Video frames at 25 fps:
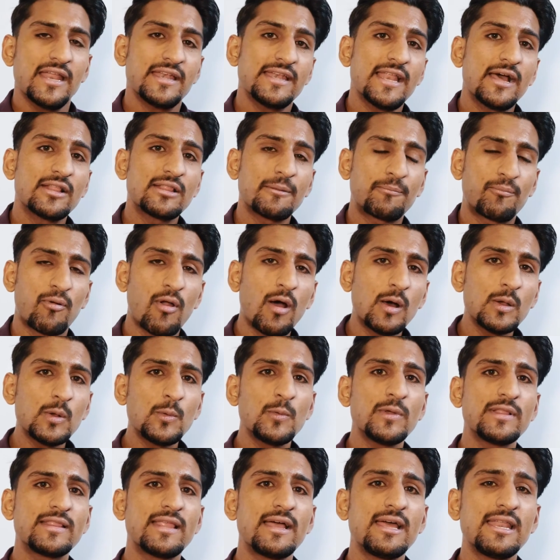Now the
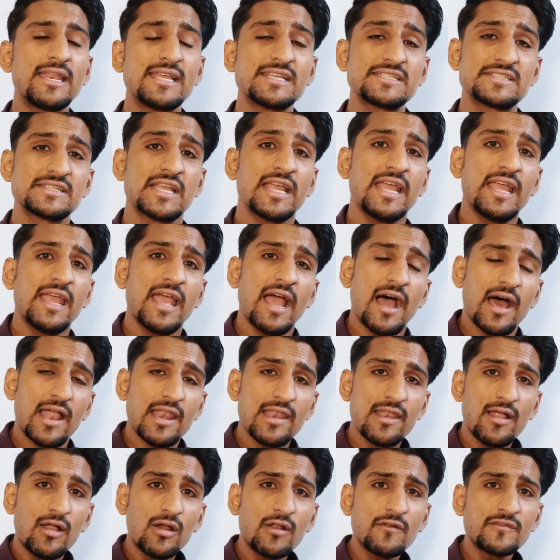problem with that is, a
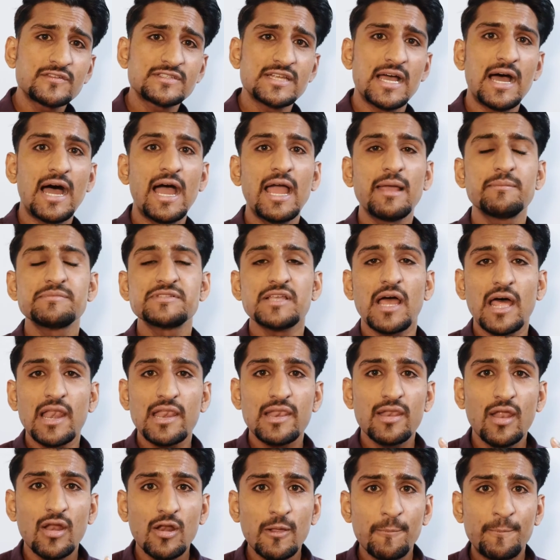lot of times, a
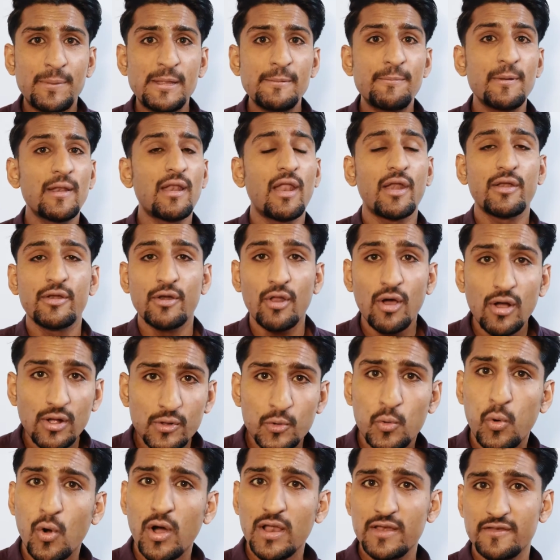lot of people are
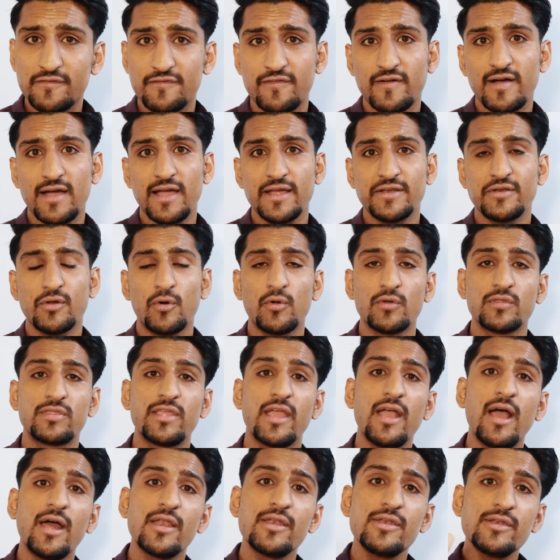not qualified, or
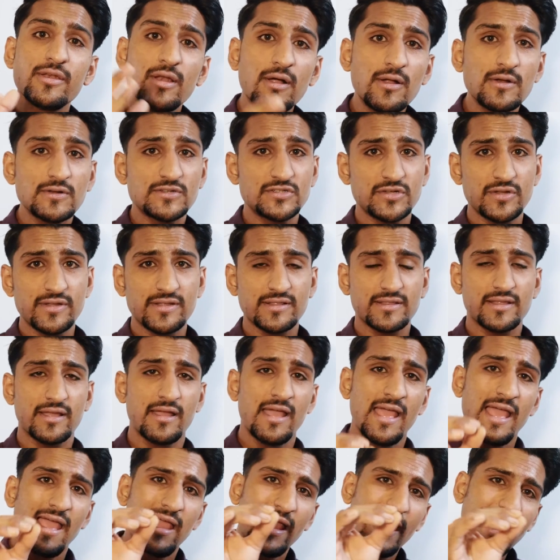they are not doing the